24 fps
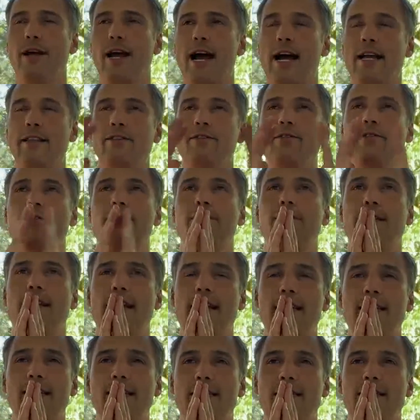
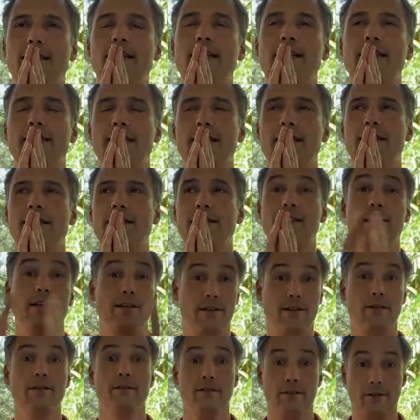understand this
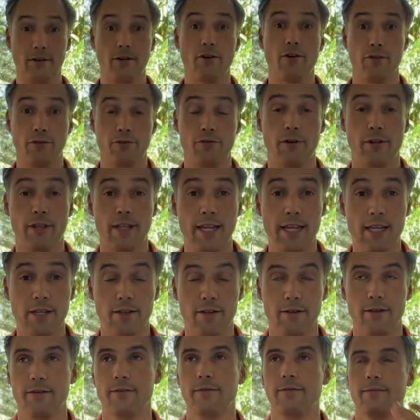
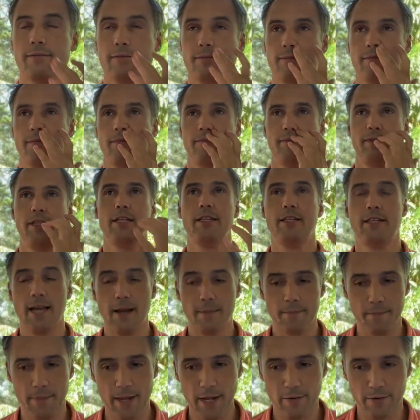contradiction, this
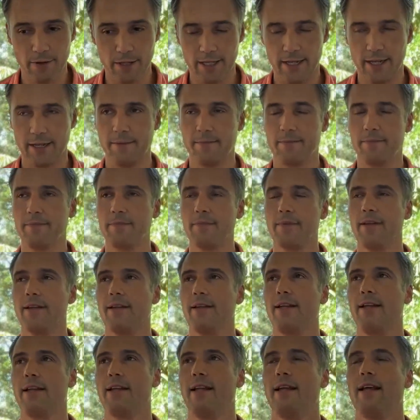ambiguity,
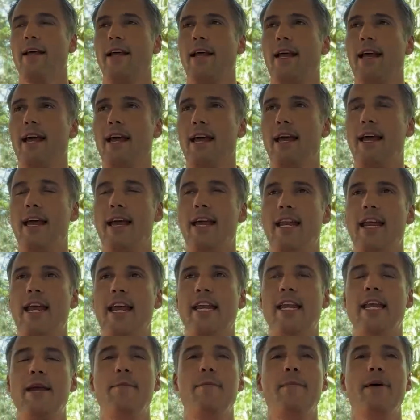in
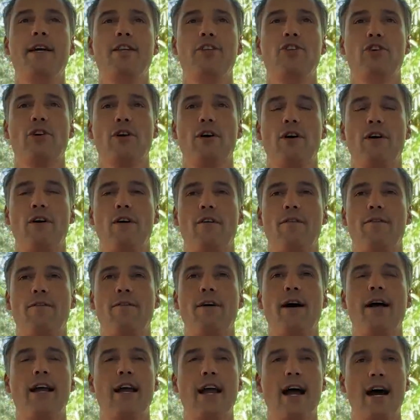an image of
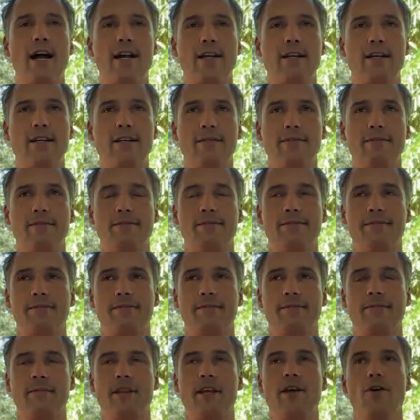a garden.
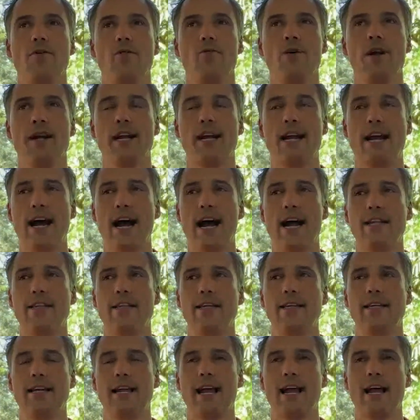When a
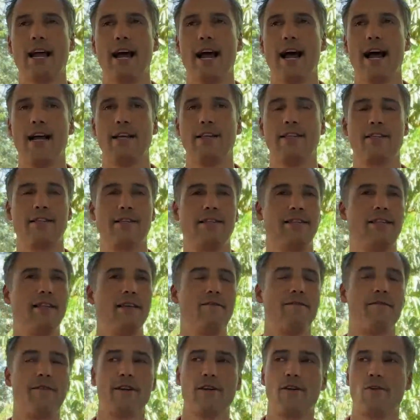garden has
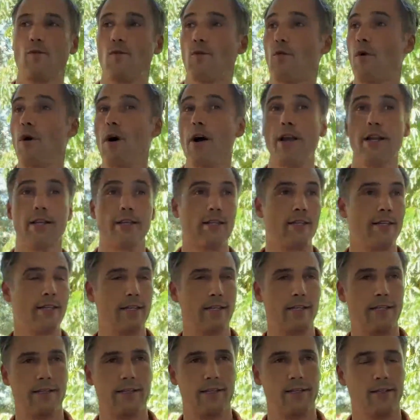different
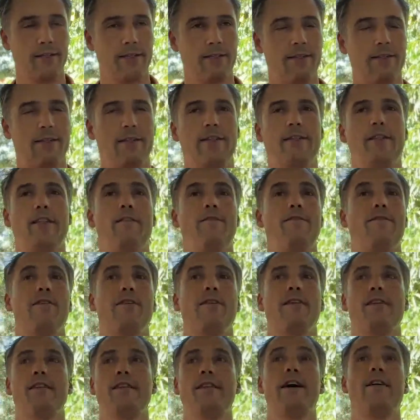qualities,
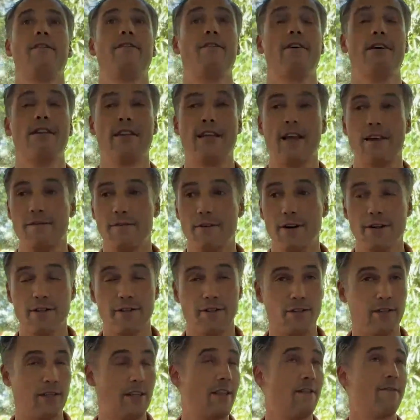different
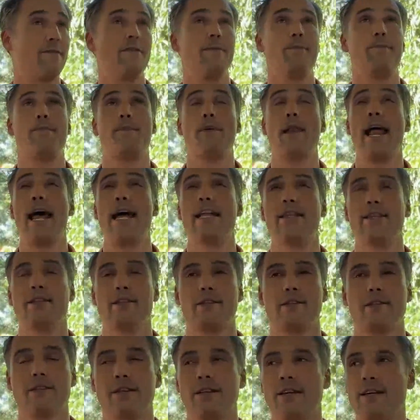diversity, different
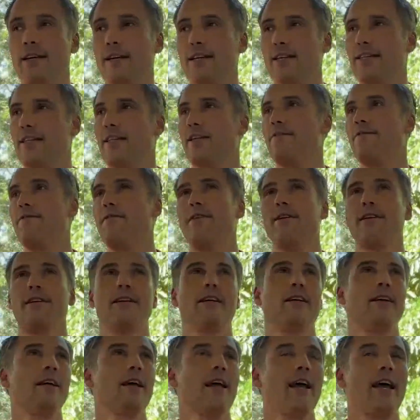plants, different